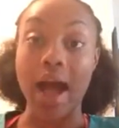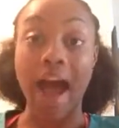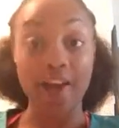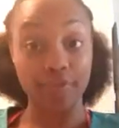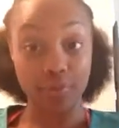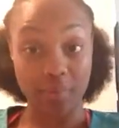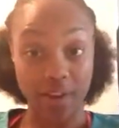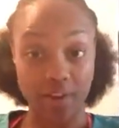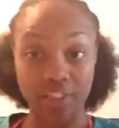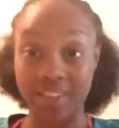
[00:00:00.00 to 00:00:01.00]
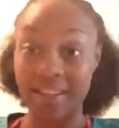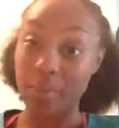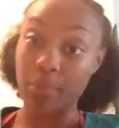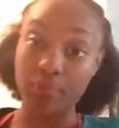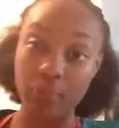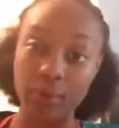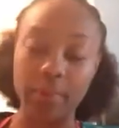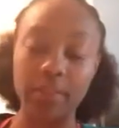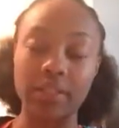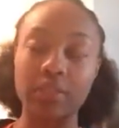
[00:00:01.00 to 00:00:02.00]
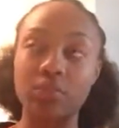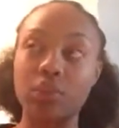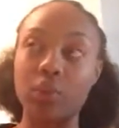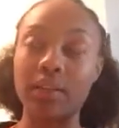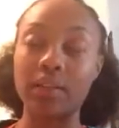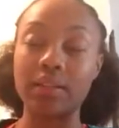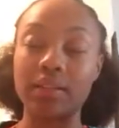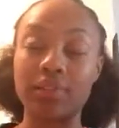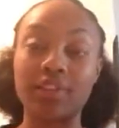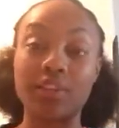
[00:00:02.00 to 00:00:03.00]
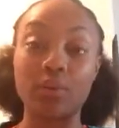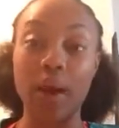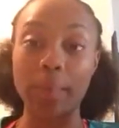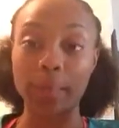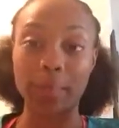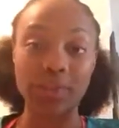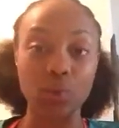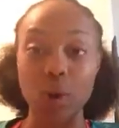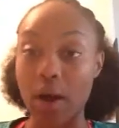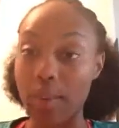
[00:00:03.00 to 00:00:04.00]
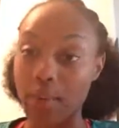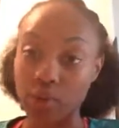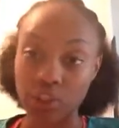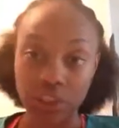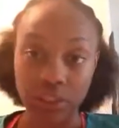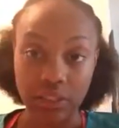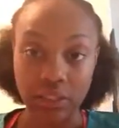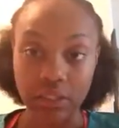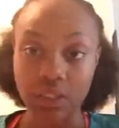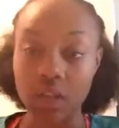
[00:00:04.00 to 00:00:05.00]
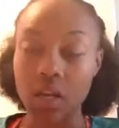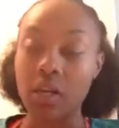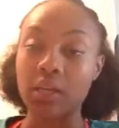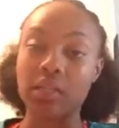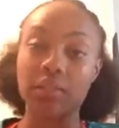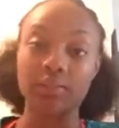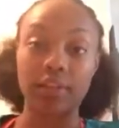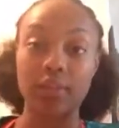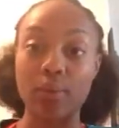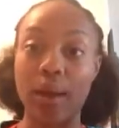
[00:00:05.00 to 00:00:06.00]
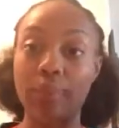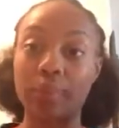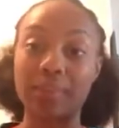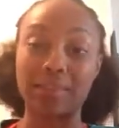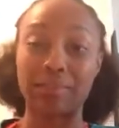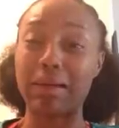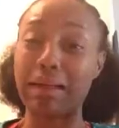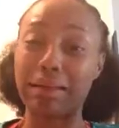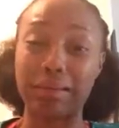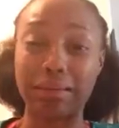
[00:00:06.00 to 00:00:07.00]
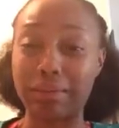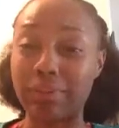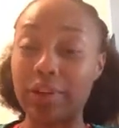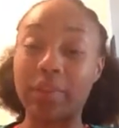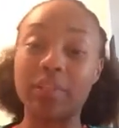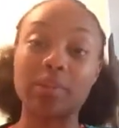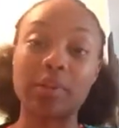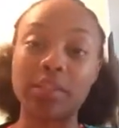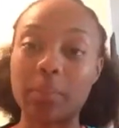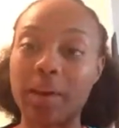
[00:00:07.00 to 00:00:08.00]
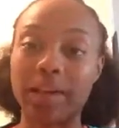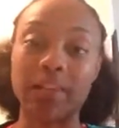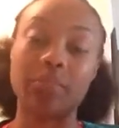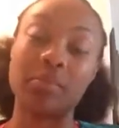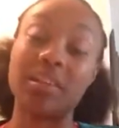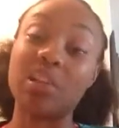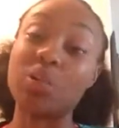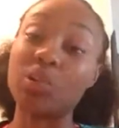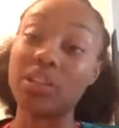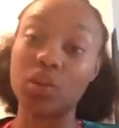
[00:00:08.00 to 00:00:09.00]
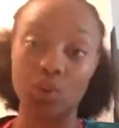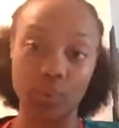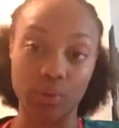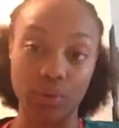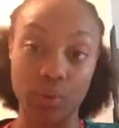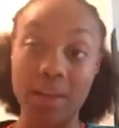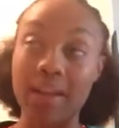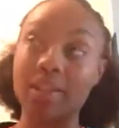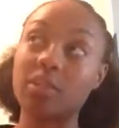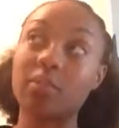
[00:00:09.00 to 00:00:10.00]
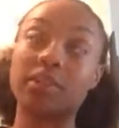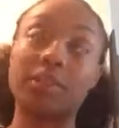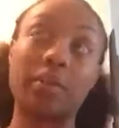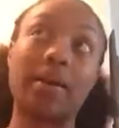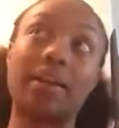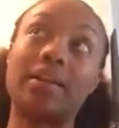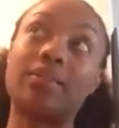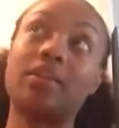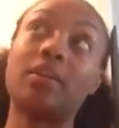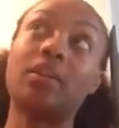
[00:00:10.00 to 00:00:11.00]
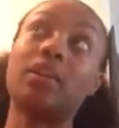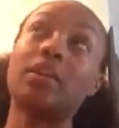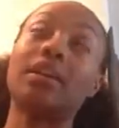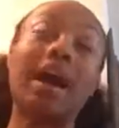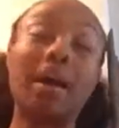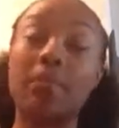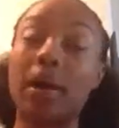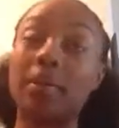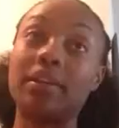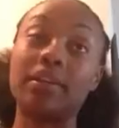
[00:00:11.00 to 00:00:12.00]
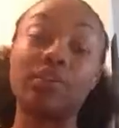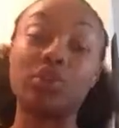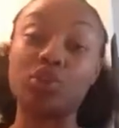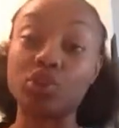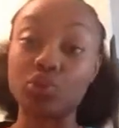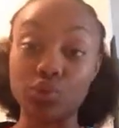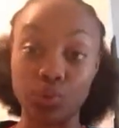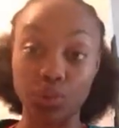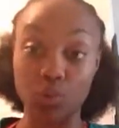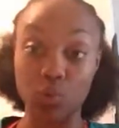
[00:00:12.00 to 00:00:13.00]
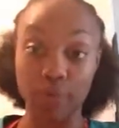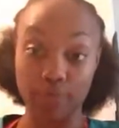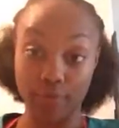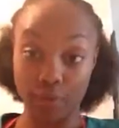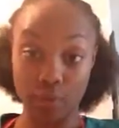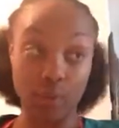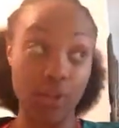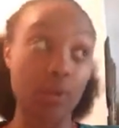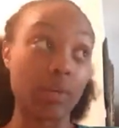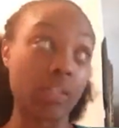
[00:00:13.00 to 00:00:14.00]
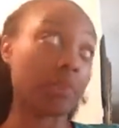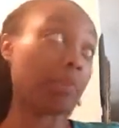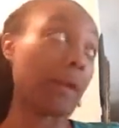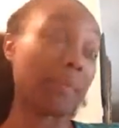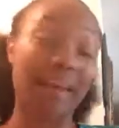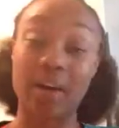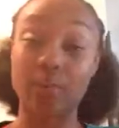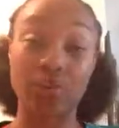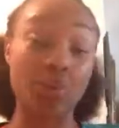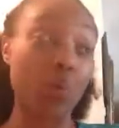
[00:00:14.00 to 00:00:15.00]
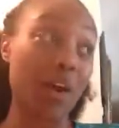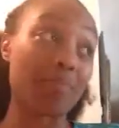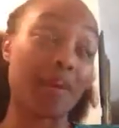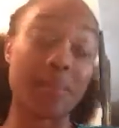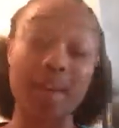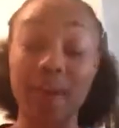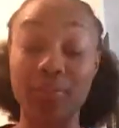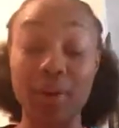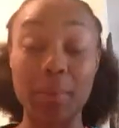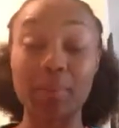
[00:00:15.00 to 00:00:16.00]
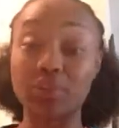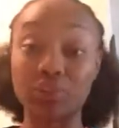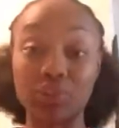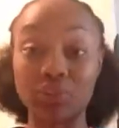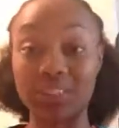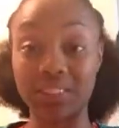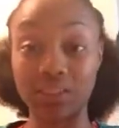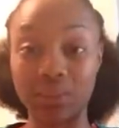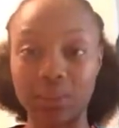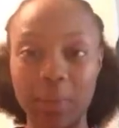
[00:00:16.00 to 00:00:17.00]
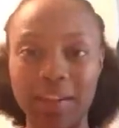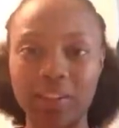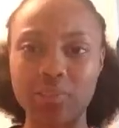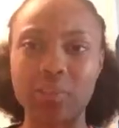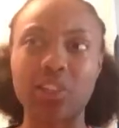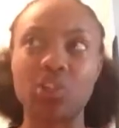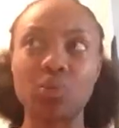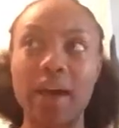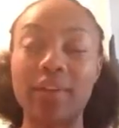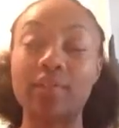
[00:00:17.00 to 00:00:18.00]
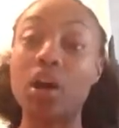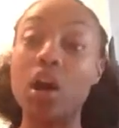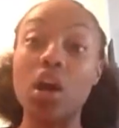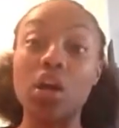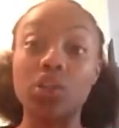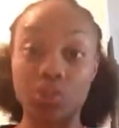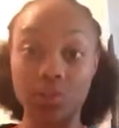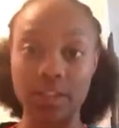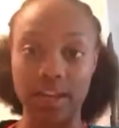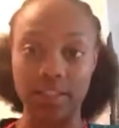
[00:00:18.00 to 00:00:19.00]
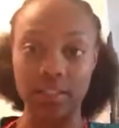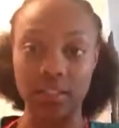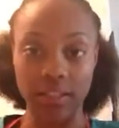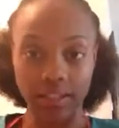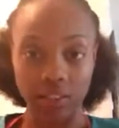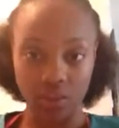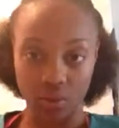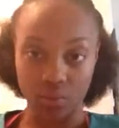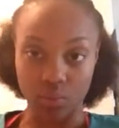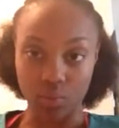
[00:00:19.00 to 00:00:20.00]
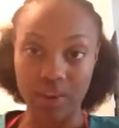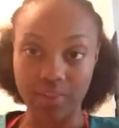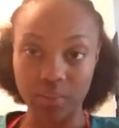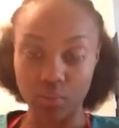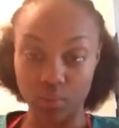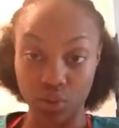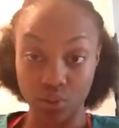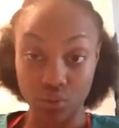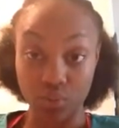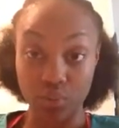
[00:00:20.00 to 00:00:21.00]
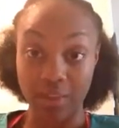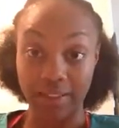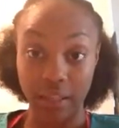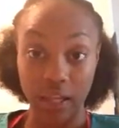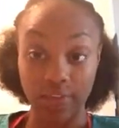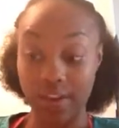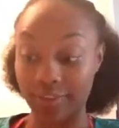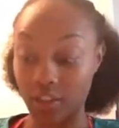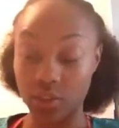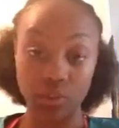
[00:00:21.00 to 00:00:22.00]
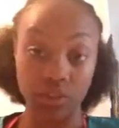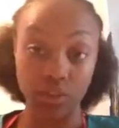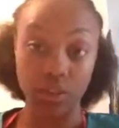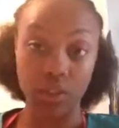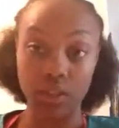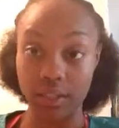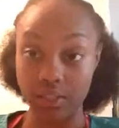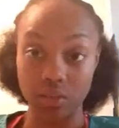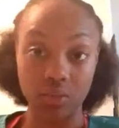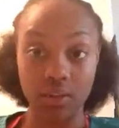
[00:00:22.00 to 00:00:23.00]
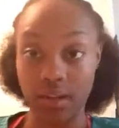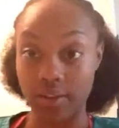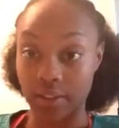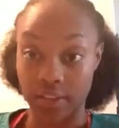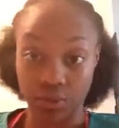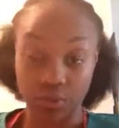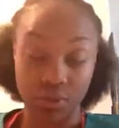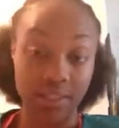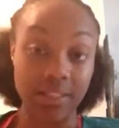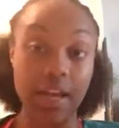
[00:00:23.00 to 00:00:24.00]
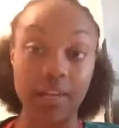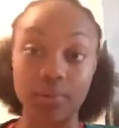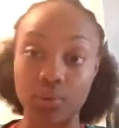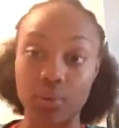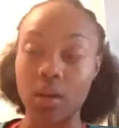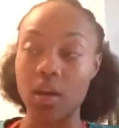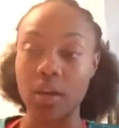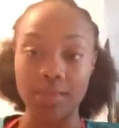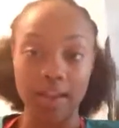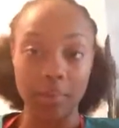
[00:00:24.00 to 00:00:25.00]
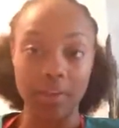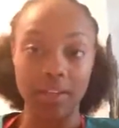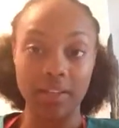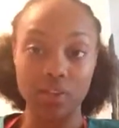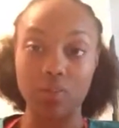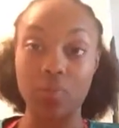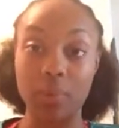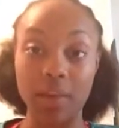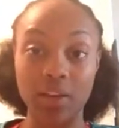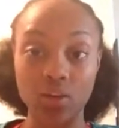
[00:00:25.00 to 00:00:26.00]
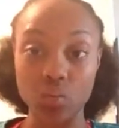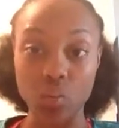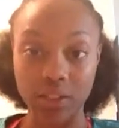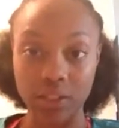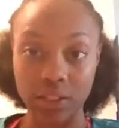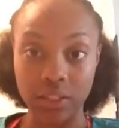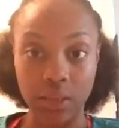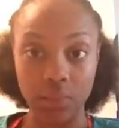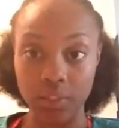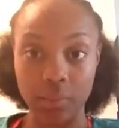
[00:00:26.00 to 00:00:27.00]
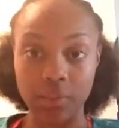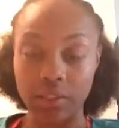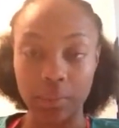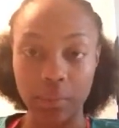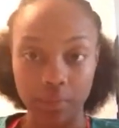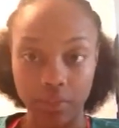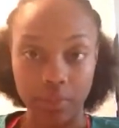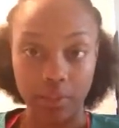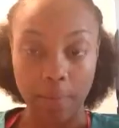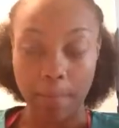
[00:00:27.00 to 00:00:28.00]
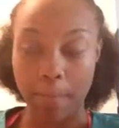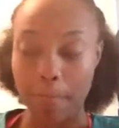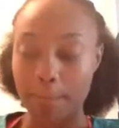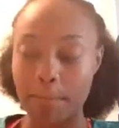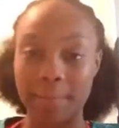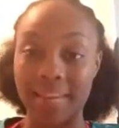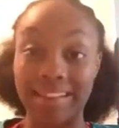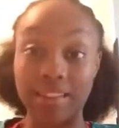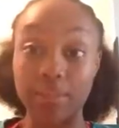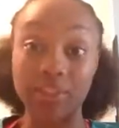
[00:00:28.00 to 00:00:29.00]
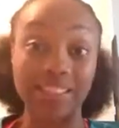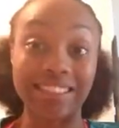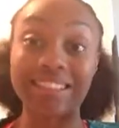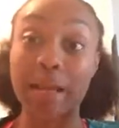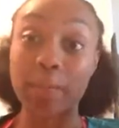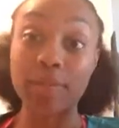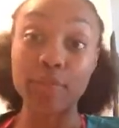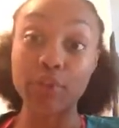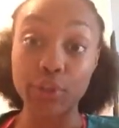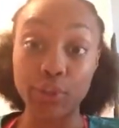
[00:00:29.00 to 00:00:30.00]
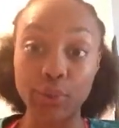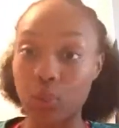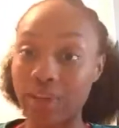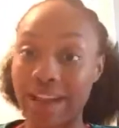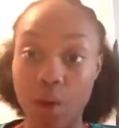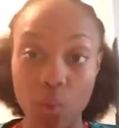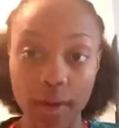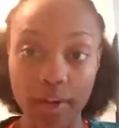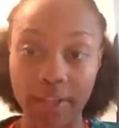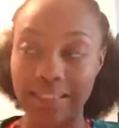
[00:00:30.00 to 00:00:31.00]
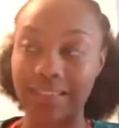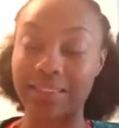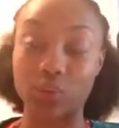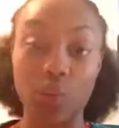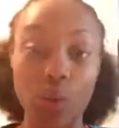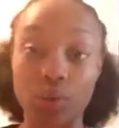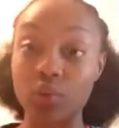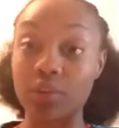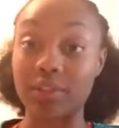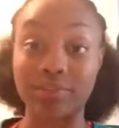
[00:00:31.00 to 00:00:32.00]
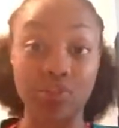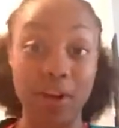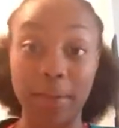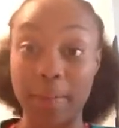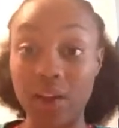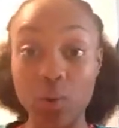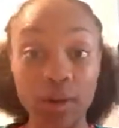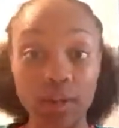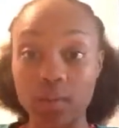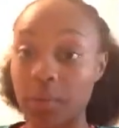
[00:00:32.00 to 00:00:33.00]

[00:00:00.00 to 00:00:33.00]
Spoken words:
after marriage and not before, because we can definitely get wrapped up into our emotions, definitely get wrapped up into, oh, I love him, and this person might not even be equally yoked with you. This person might not even, God probably didn't even choose this one for you, and your husband might be out there, your wife might be out there, but you're still stuck on somebody else because you have soul ties connected to you. When you make love, have sex with someone, that's a soul tie that enters inside of you. That can be connected to you and make you want to stay with this person and be with this person. And this person is not meant for you. It will not work. It just won't. You can try to make it work. It's